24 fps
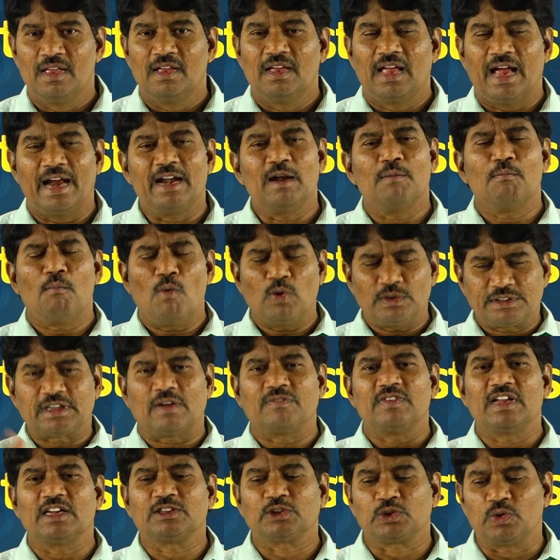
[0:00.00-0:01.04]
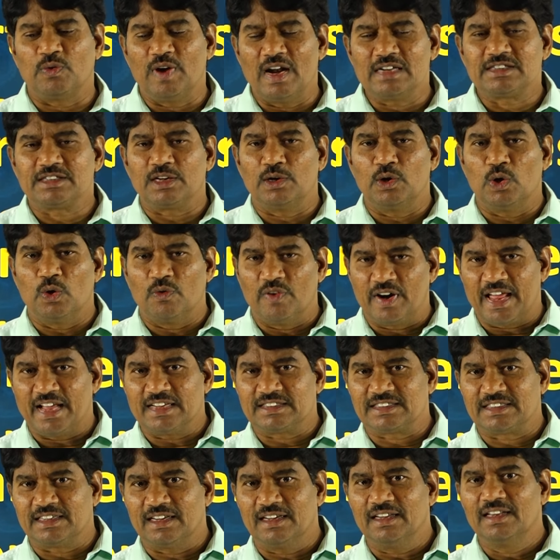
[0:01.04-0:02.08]
And most of the students
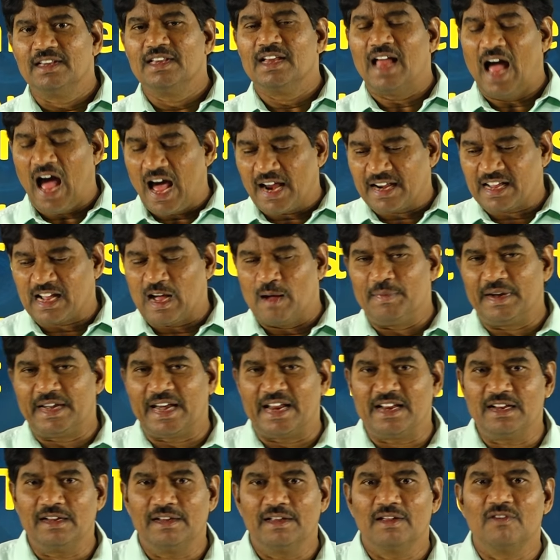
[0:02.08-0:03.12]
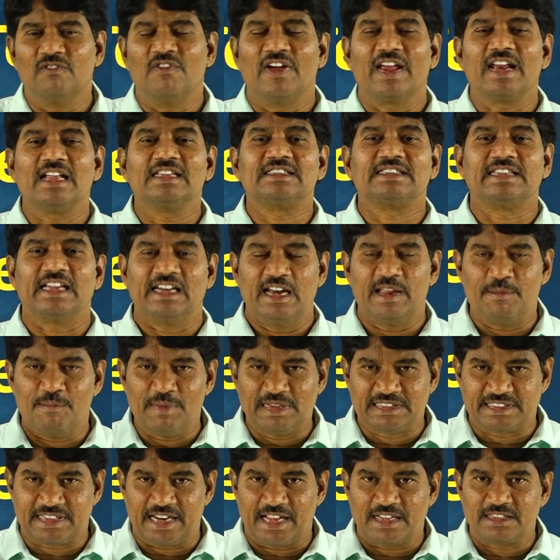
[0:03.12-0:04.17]
nowadays are committing very silly
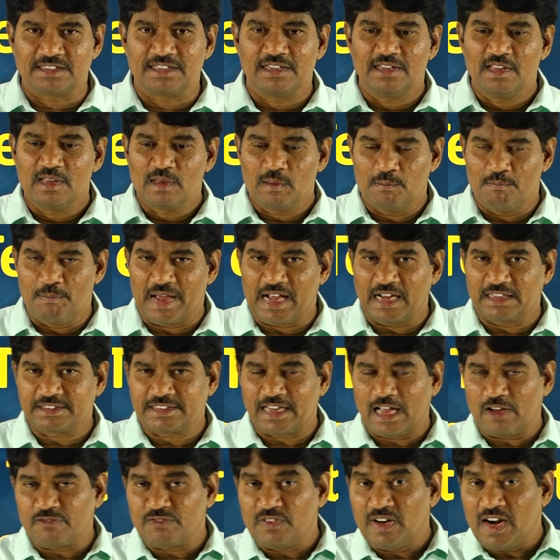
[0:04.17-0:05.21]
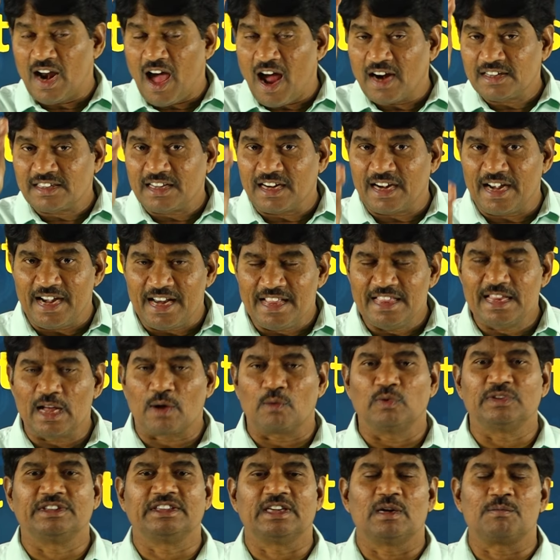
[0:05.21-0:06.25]
mistakes because of not reading the
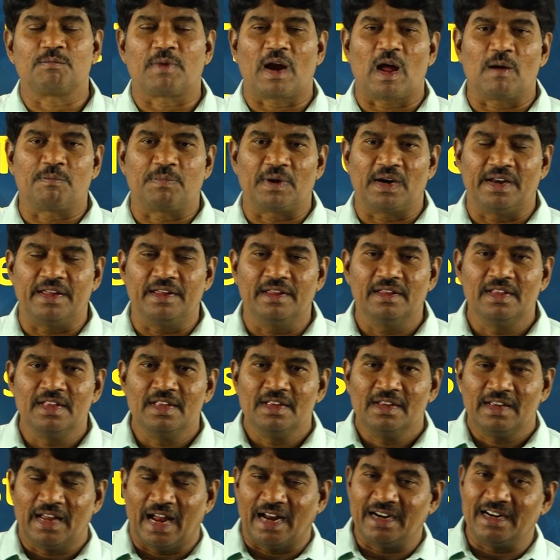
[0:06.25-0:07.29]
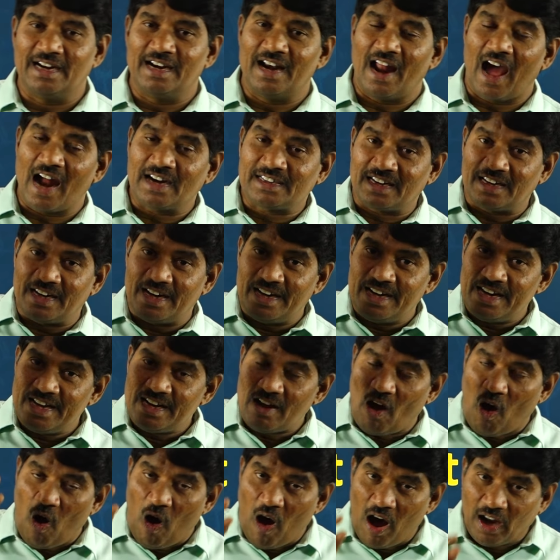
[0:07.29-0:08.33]
question properly and not reading
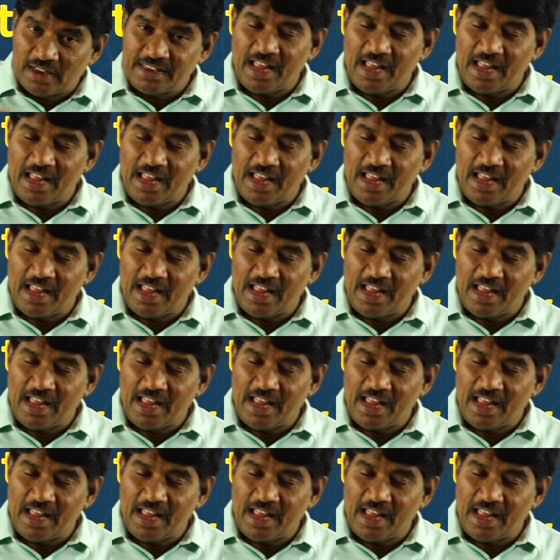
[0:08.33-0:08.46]
all